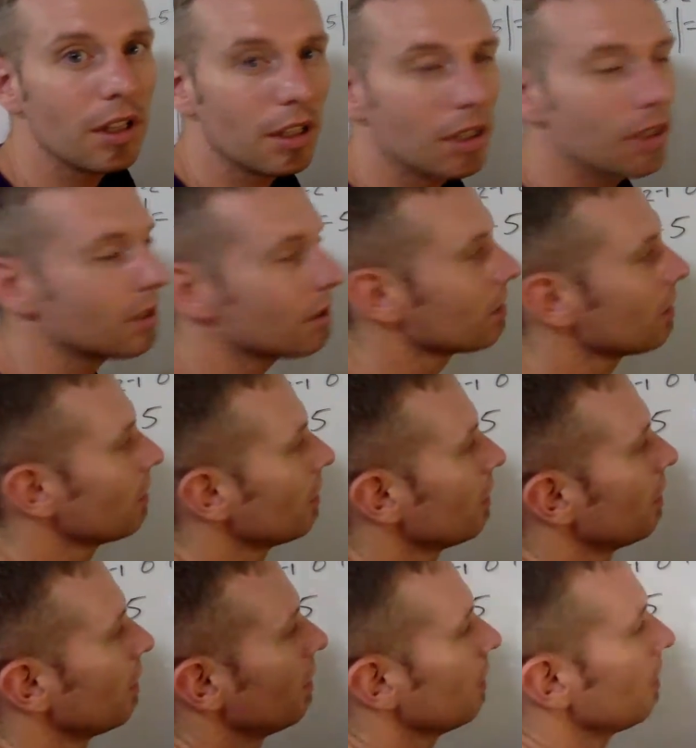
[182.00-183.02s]
is
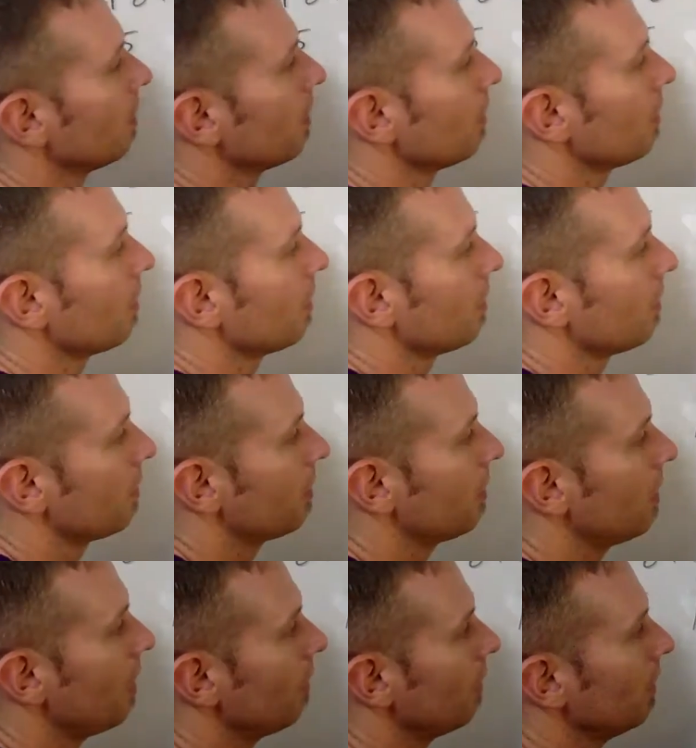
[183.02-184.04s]

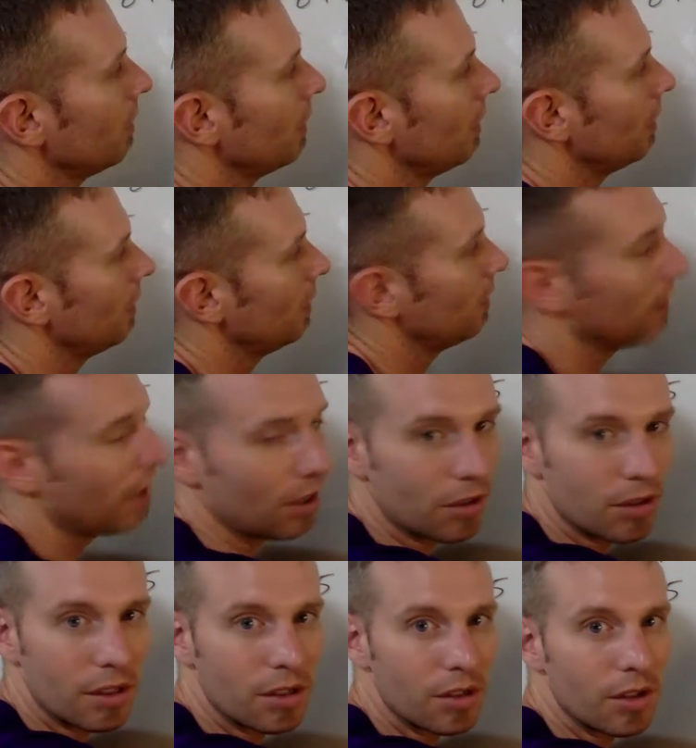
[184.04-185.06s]
7, and then now
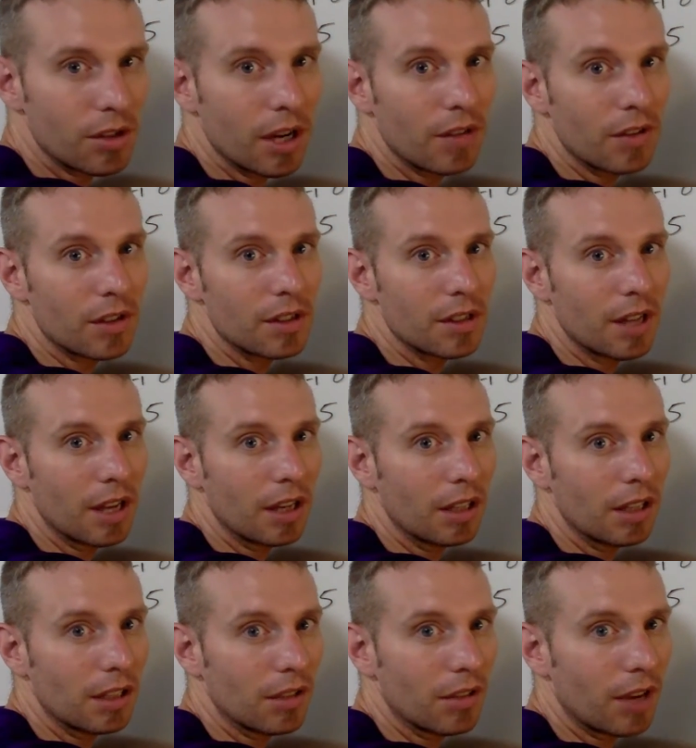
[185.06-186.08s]
since you have this
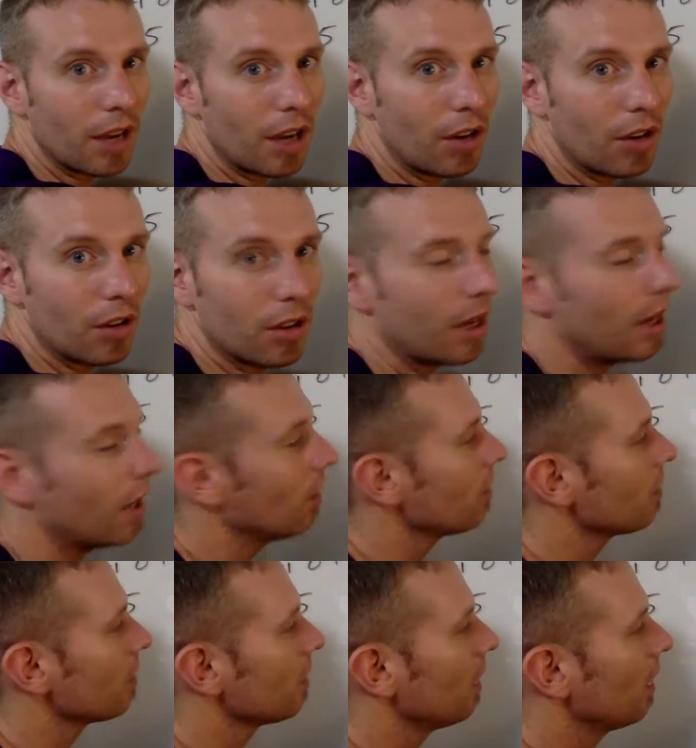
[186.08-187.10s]
negative out on the
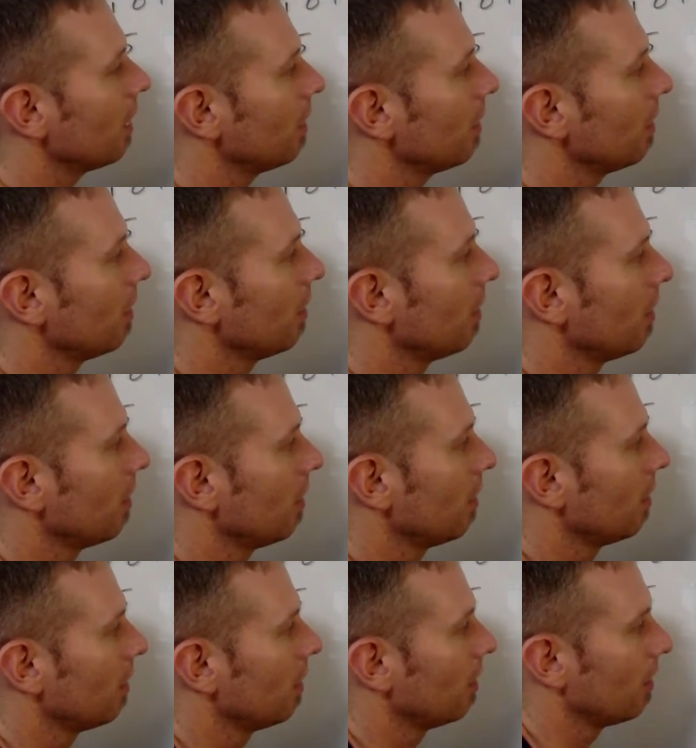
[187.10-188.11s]
outside,
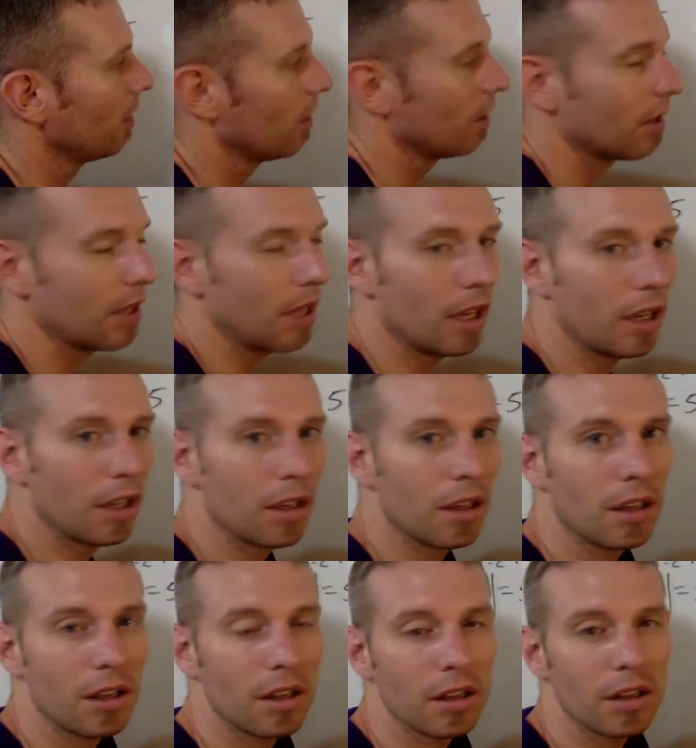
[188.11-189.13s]
that
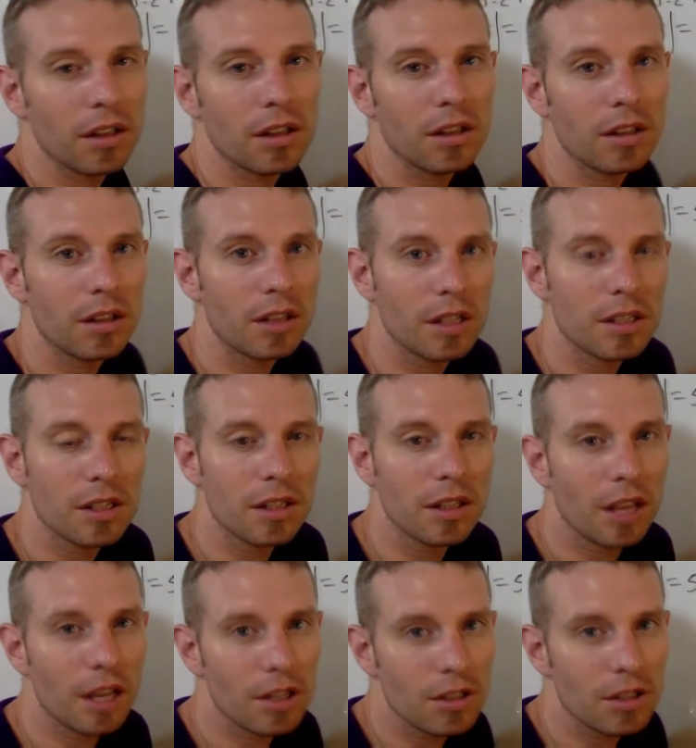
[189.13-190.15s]
gets
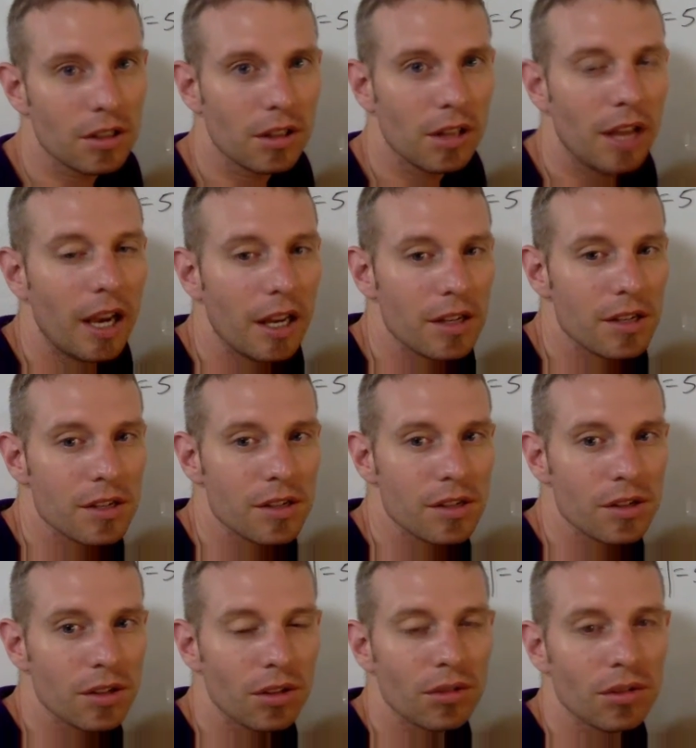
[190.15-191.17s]
attached last.
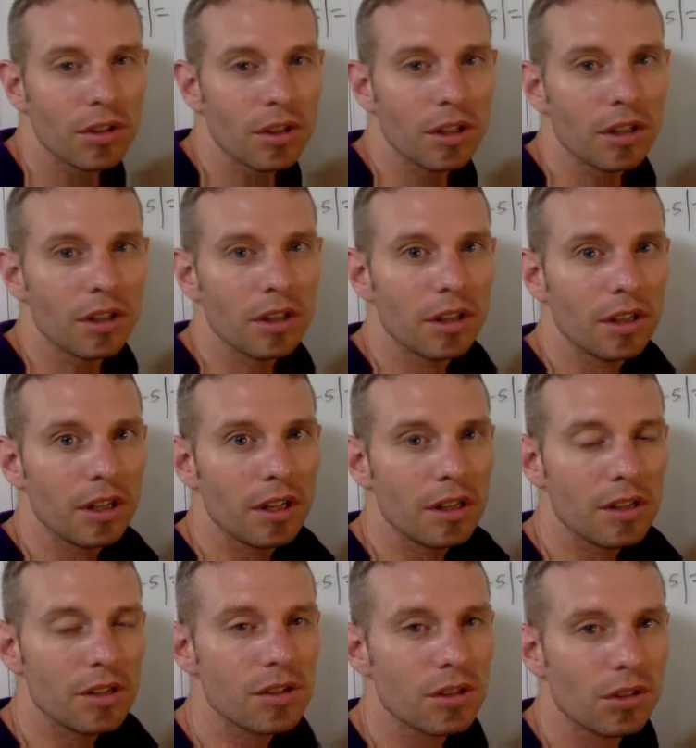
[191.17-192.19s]
So, and
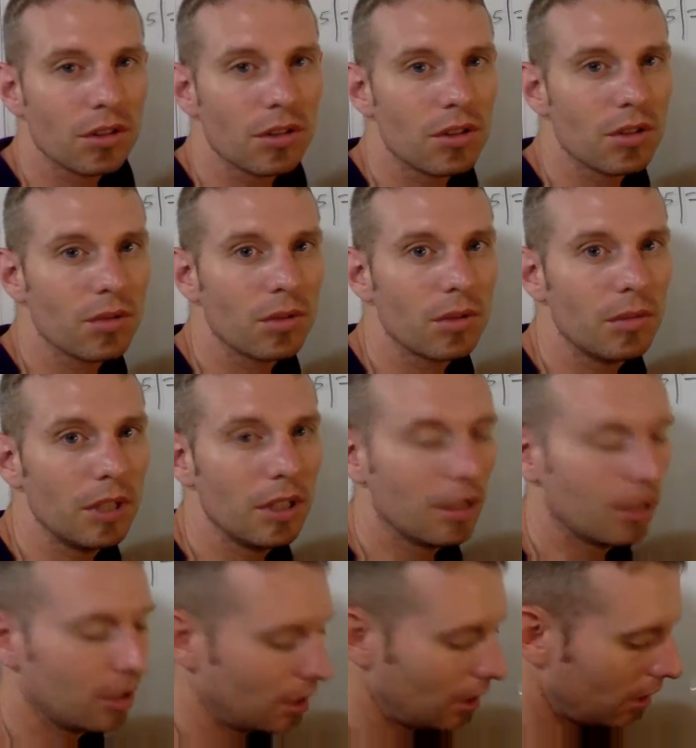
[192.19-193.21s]
this solution would be
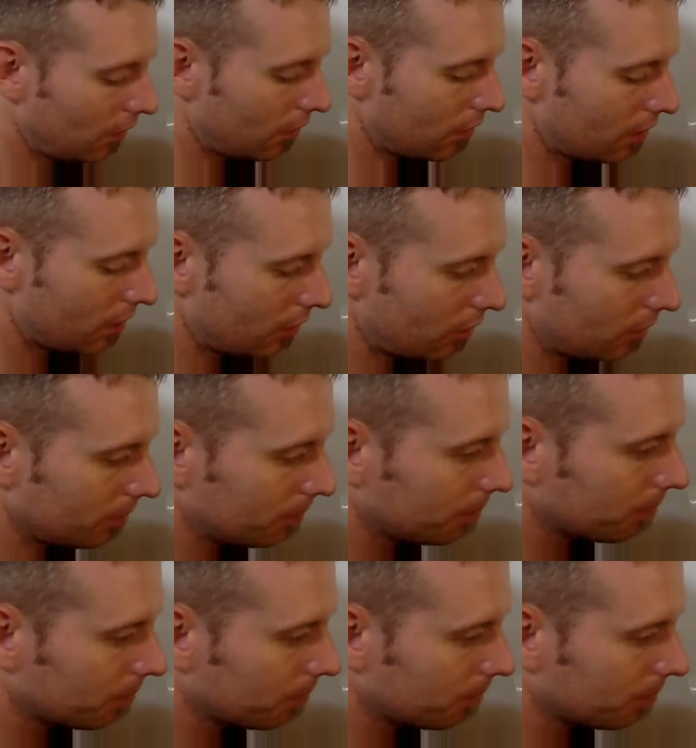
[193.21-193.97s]
-7.